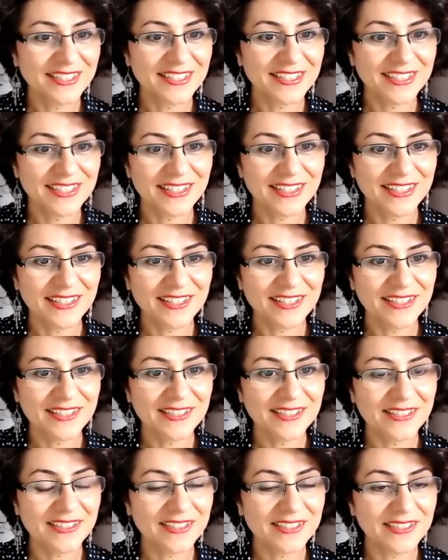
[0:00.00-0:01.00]

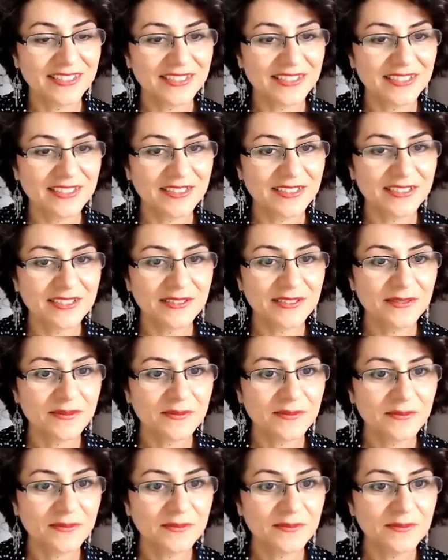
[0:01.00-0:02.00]

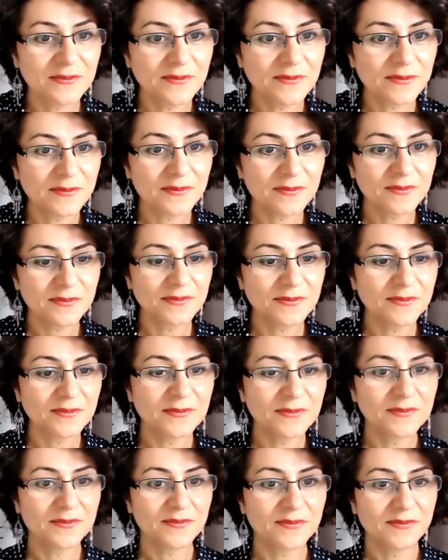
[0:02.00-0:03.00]

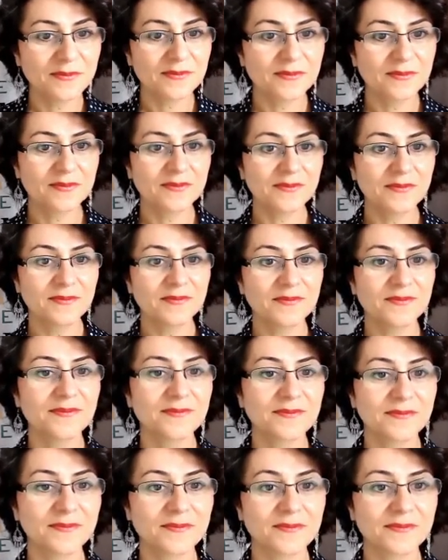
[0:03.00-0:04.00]

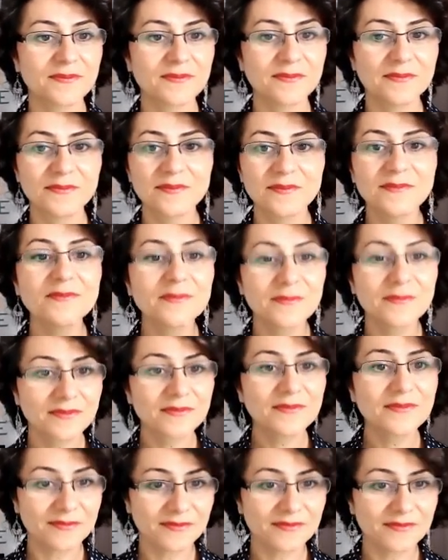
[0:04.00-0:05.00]

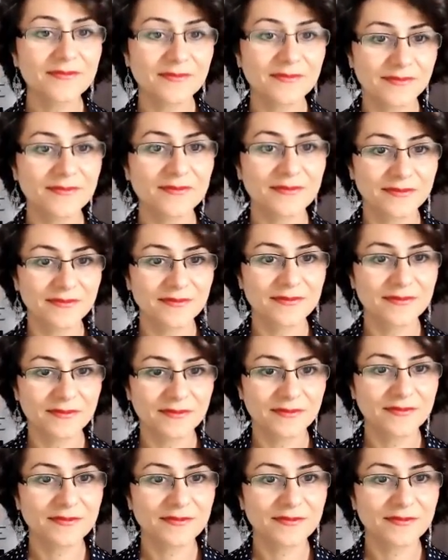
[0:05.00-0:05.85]
No words are spoken by the person on screen.